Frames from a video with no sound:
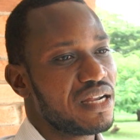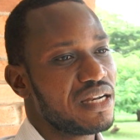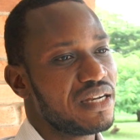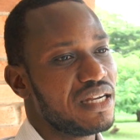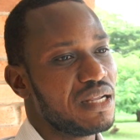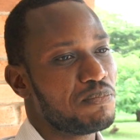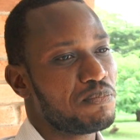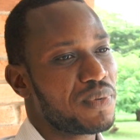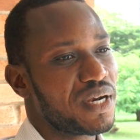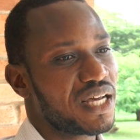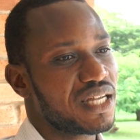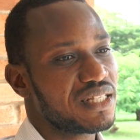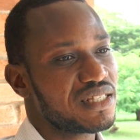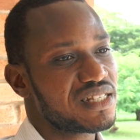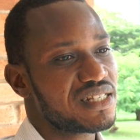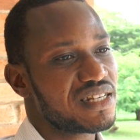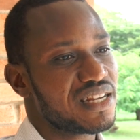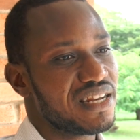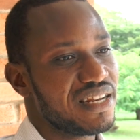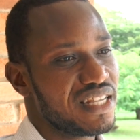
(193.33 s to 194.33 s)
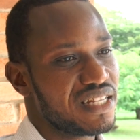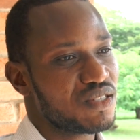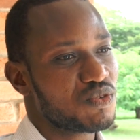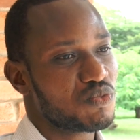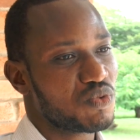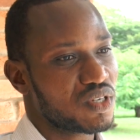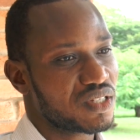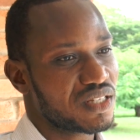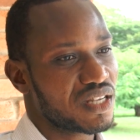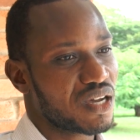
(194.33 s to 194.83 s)
the plant needs
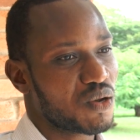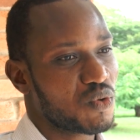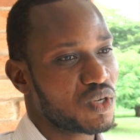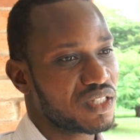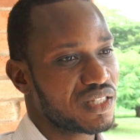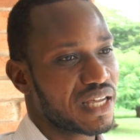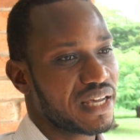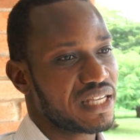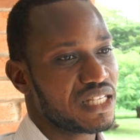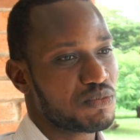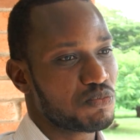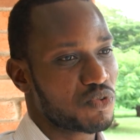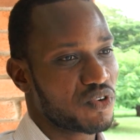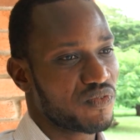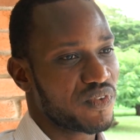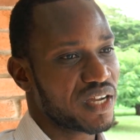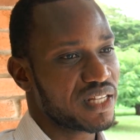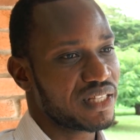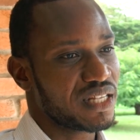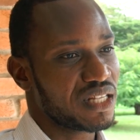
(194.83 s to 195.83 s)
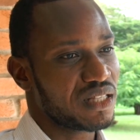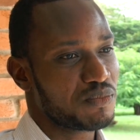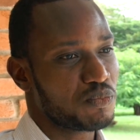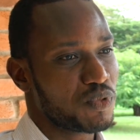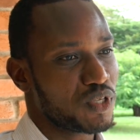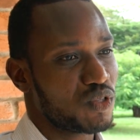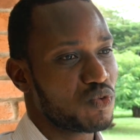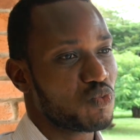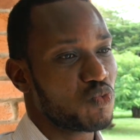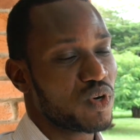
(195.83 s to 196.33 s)
water, water is provided,
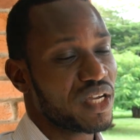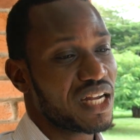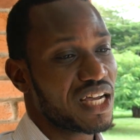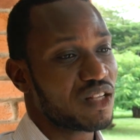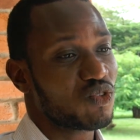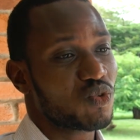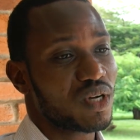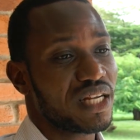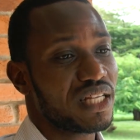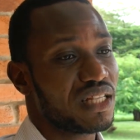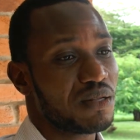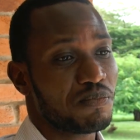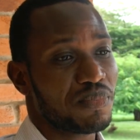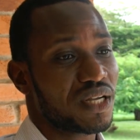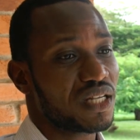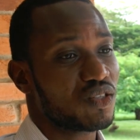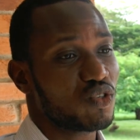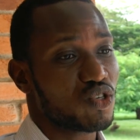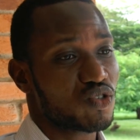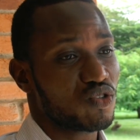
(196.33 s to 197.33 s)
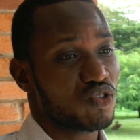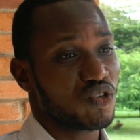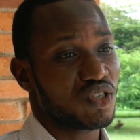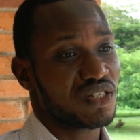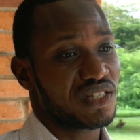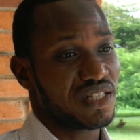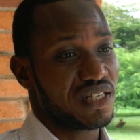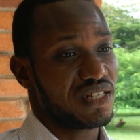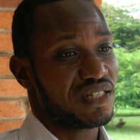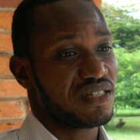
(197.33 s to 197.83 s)
but when actually the plant does not
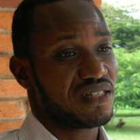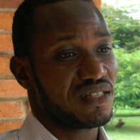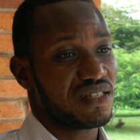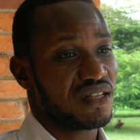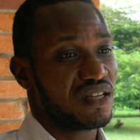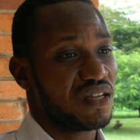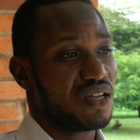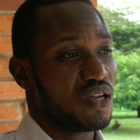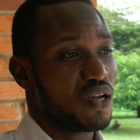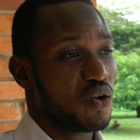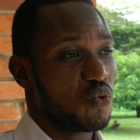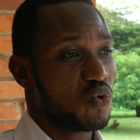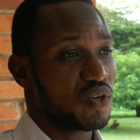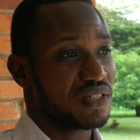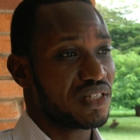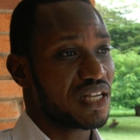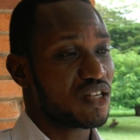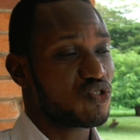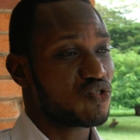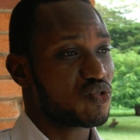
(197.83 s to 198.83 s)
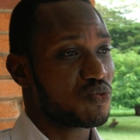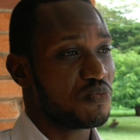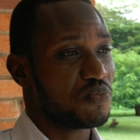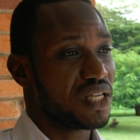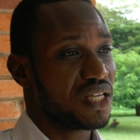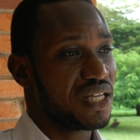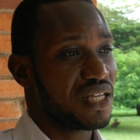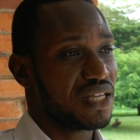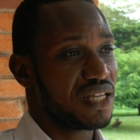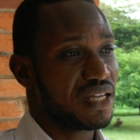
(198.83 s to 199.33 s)
need water to
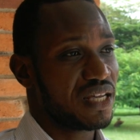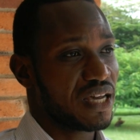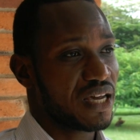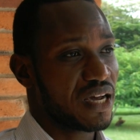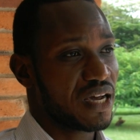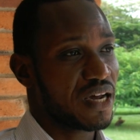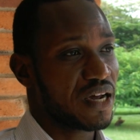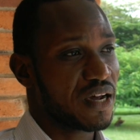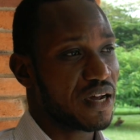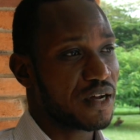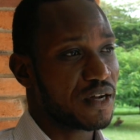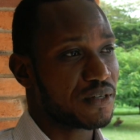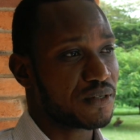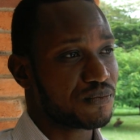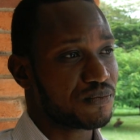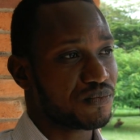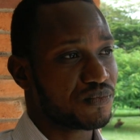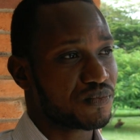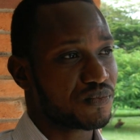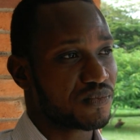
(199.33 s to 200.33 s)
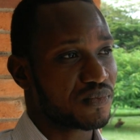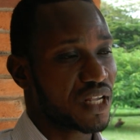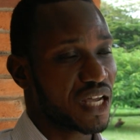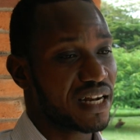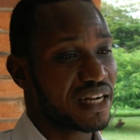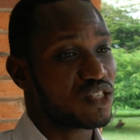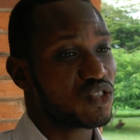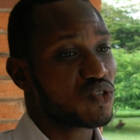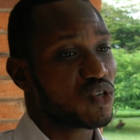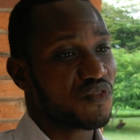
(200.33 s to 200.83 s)
be uh, at
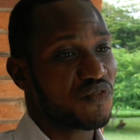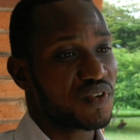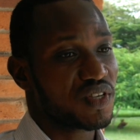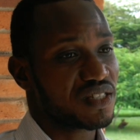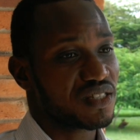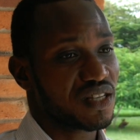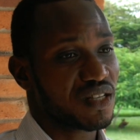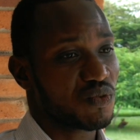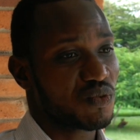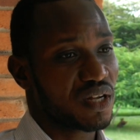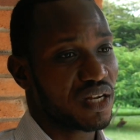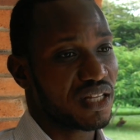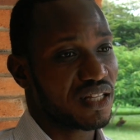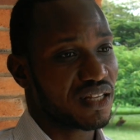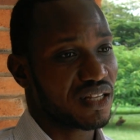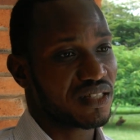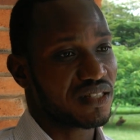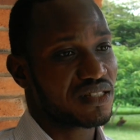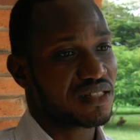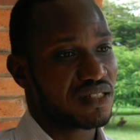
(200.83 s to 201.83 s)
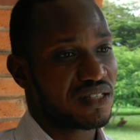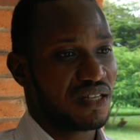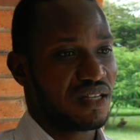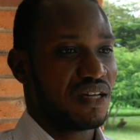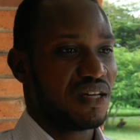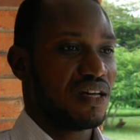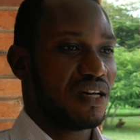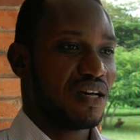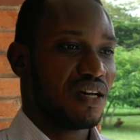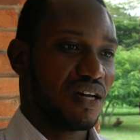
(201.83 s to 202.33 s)
the surface actually that
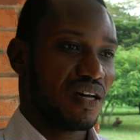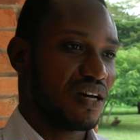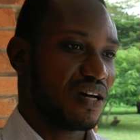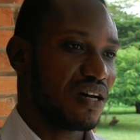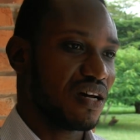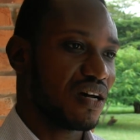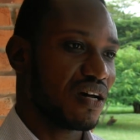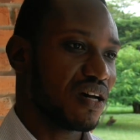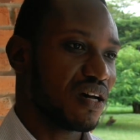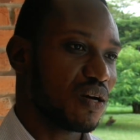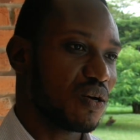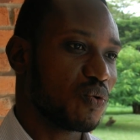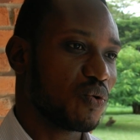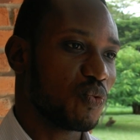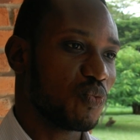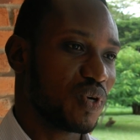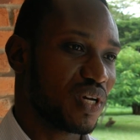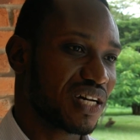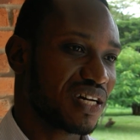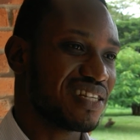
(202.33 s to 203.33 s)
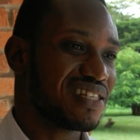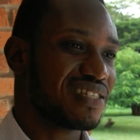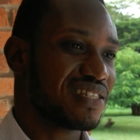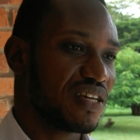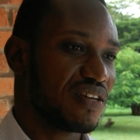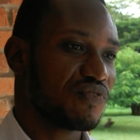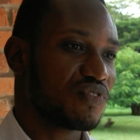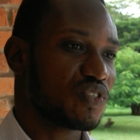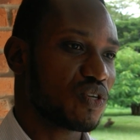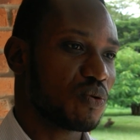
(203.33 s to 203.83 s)
uh, we can
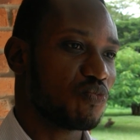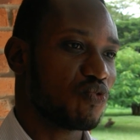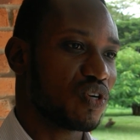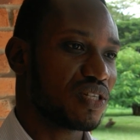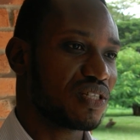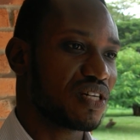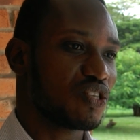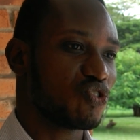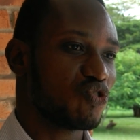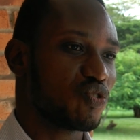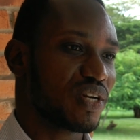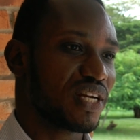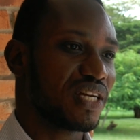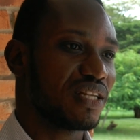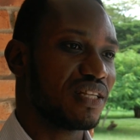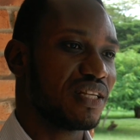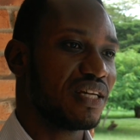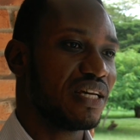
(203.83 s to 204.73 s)
save some water during